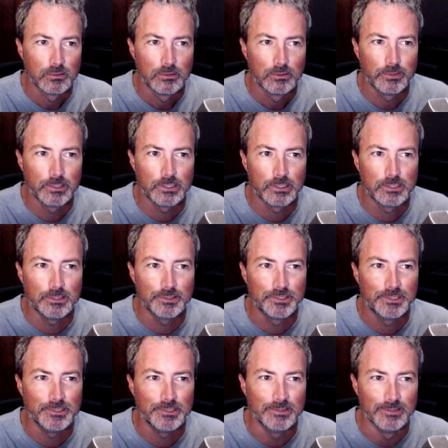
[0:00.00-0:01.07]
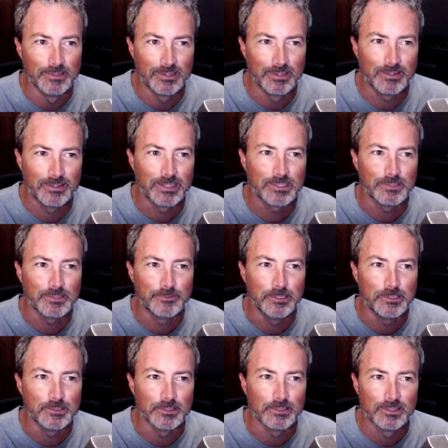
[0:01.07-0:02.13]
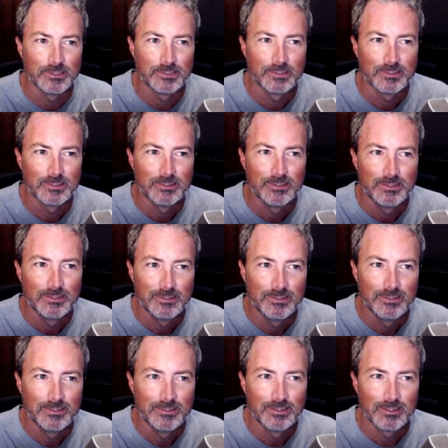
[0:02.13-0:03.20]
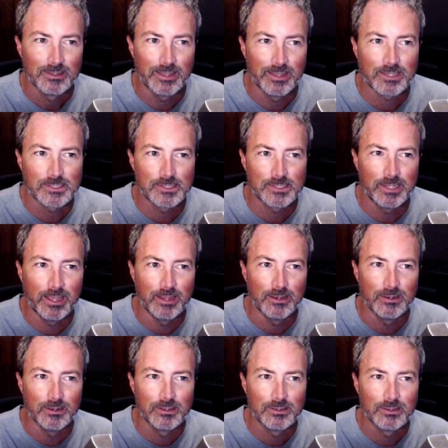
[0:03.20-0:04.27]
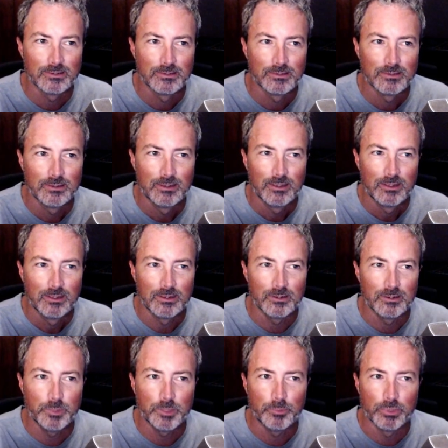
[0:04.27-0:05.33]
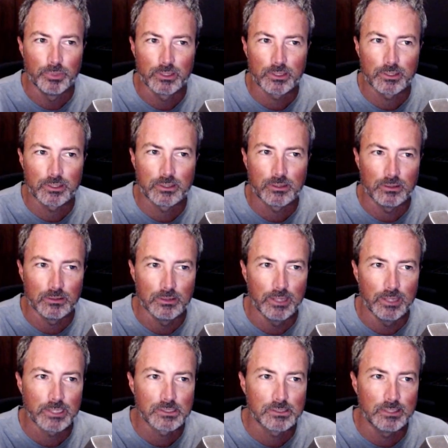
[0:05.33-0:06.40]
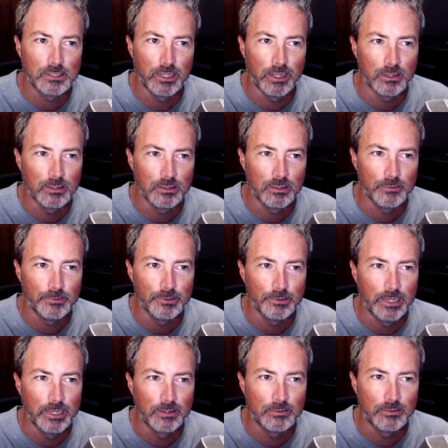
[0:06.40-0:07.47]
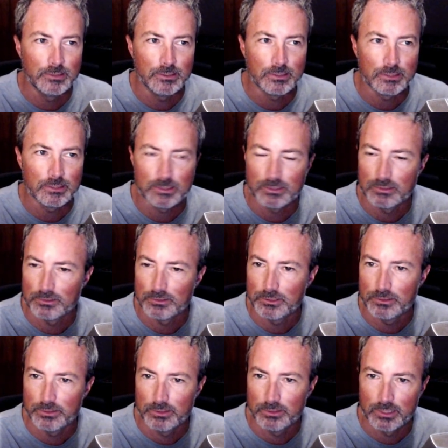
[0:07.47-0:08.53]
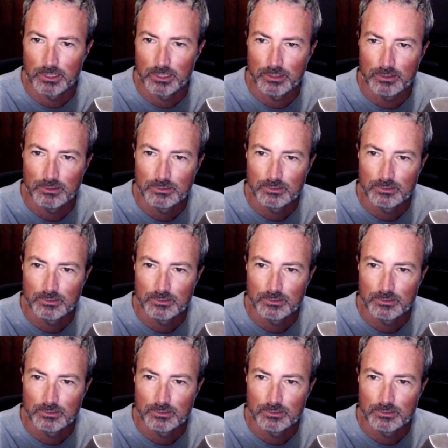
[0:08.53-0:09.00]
We can still shoot. Oh, that's a feature. Last stand. It'll be a perk called Last Stand, and if you're down, you can still shoot your gun.